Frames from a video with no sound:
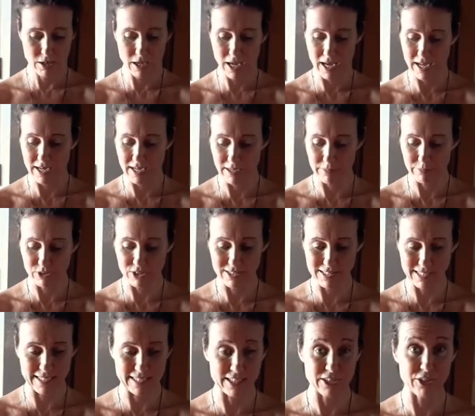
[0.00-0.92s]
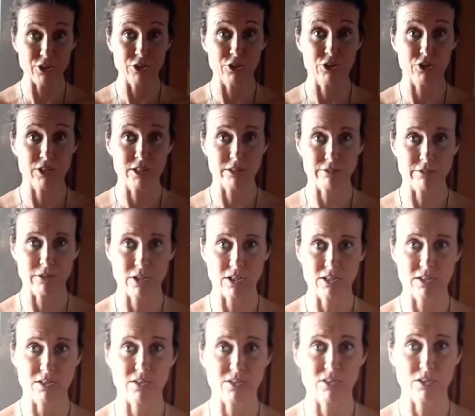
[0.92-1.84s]
And I'm just letting you know in
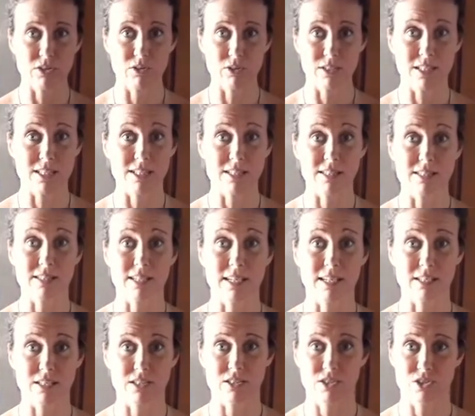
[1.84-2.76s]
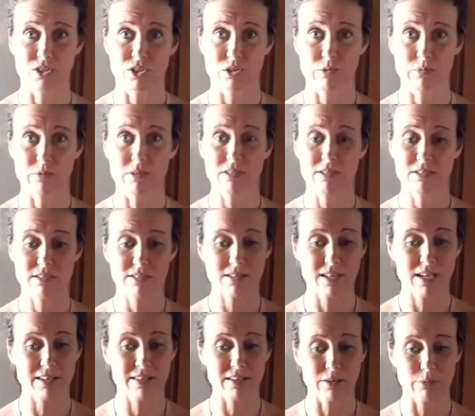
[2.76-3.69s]
advance so it isn't a disturbance
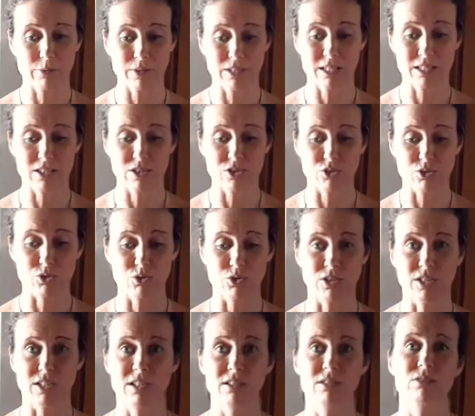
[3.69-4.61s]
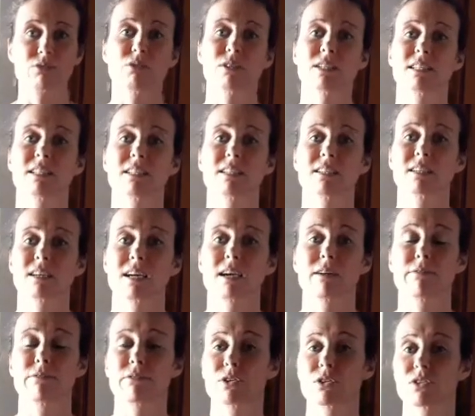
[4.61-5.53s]
and that we can enjoy the reading
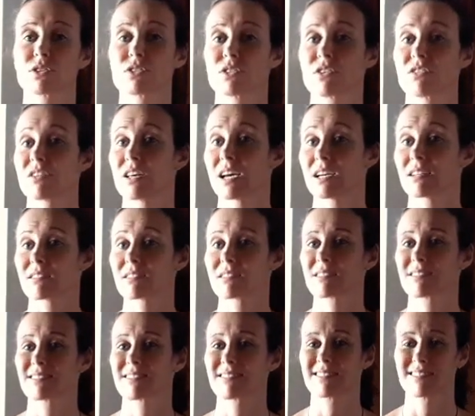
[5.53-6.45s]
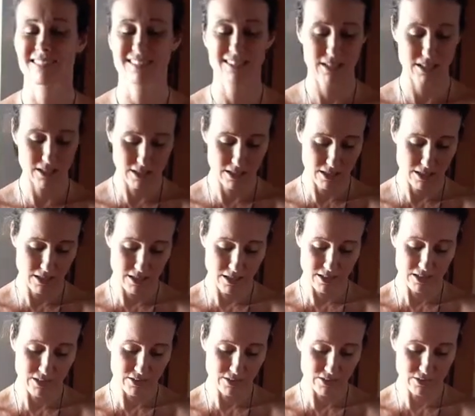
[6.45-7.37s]
and focus on that.
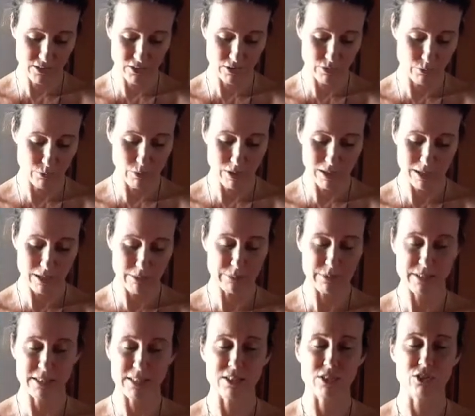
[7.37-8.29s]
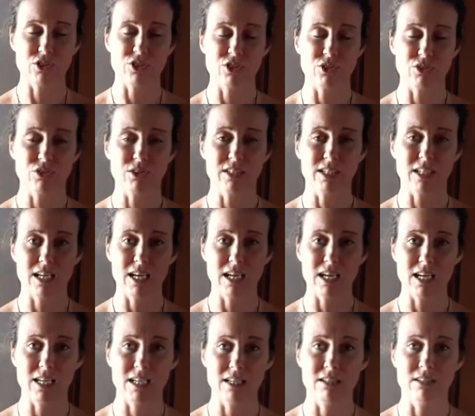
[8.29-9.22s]
So while I'm busy tuning
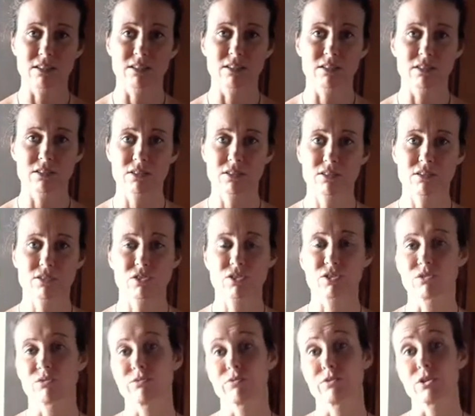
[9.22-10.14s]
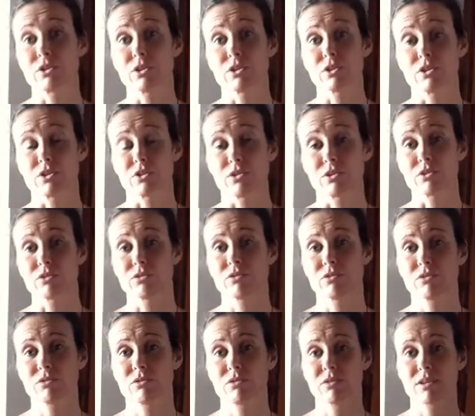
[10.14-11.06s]
in to Virgo
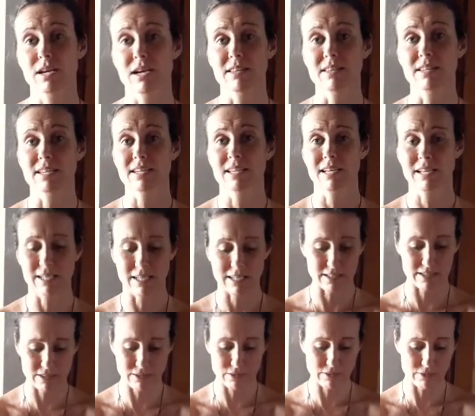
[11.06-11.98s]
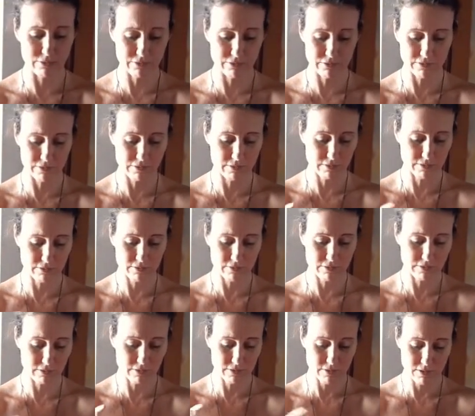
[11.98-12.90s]
and the collective
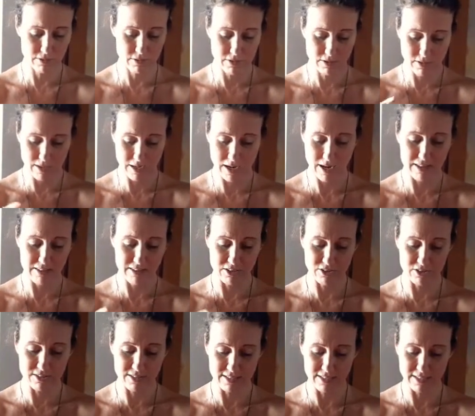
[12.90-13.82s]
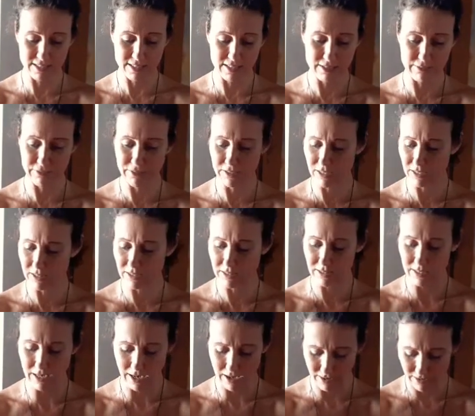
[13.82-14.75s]
and their significant
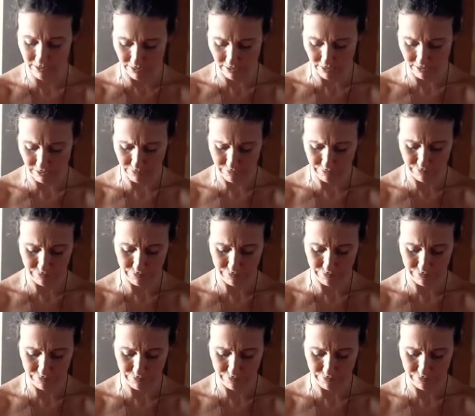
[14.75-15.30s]
other,